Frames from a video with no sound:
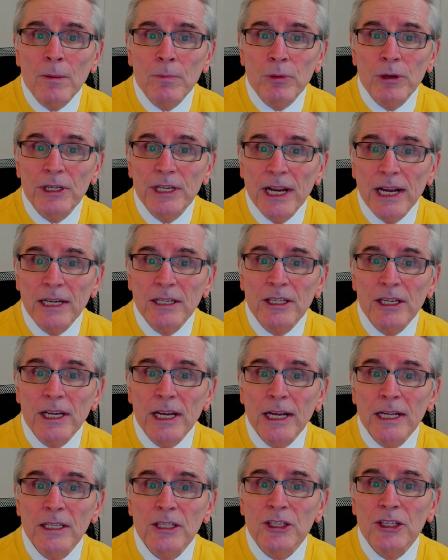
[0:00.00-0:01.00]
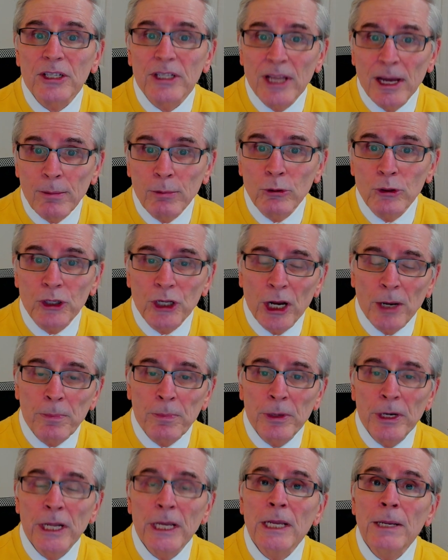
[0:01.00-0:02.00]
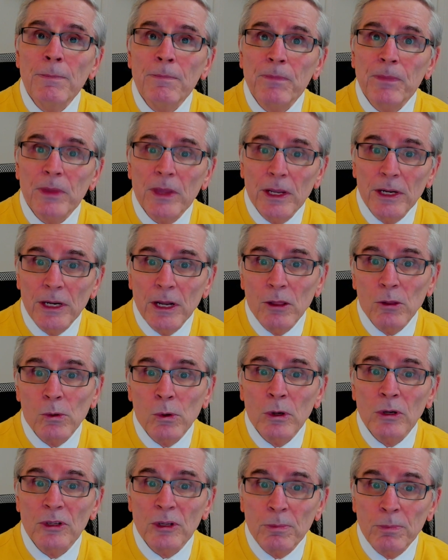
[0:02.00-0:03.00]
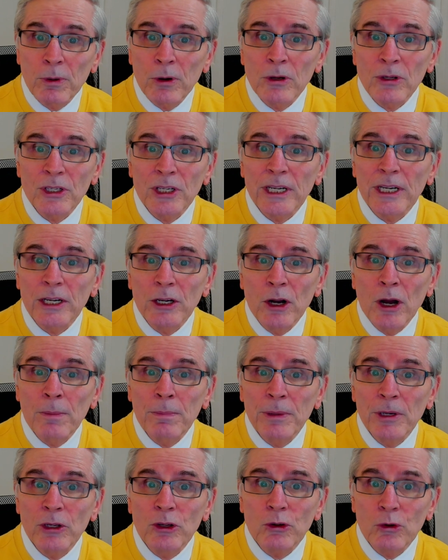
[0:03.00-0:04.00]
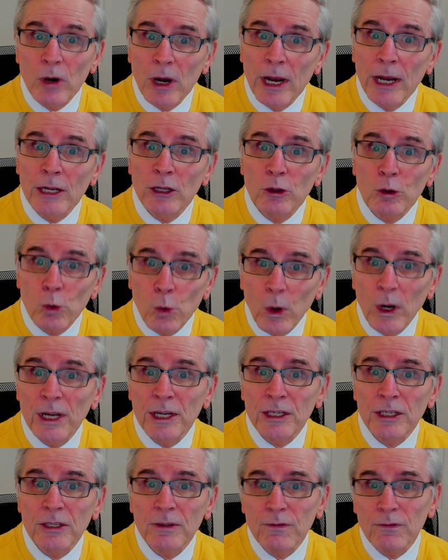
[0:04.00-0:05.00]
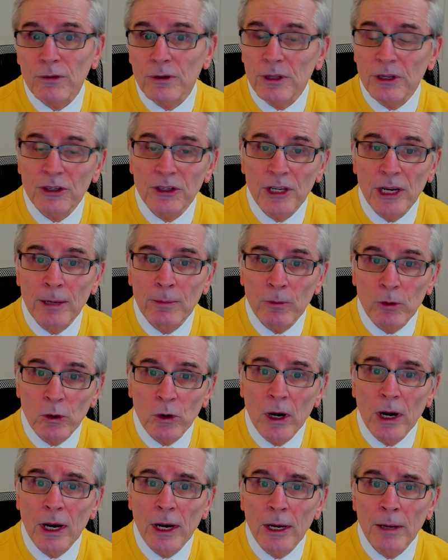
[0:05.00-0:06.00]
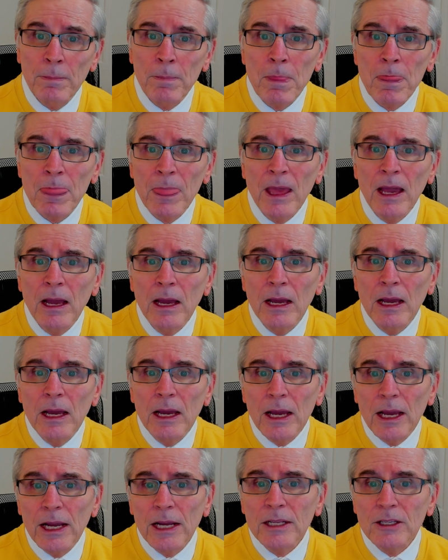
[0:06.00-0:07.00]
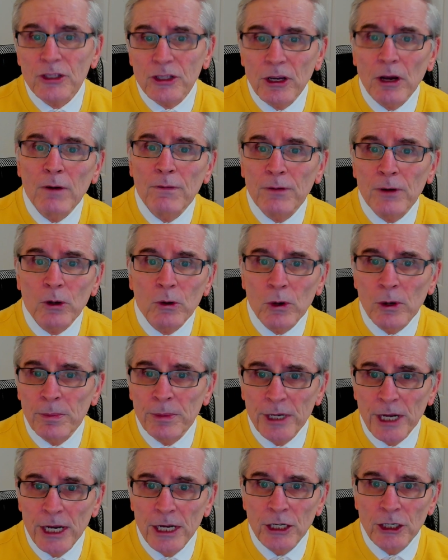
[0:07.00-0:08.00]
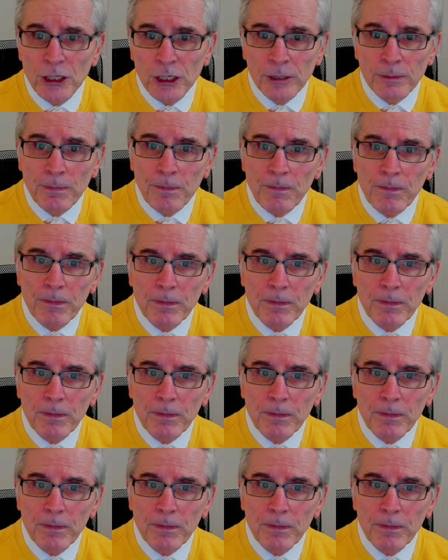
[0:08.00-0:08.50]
protects against double jeopardy, in other words, a person cannot be tried twice for the same crime, and self-incrimination.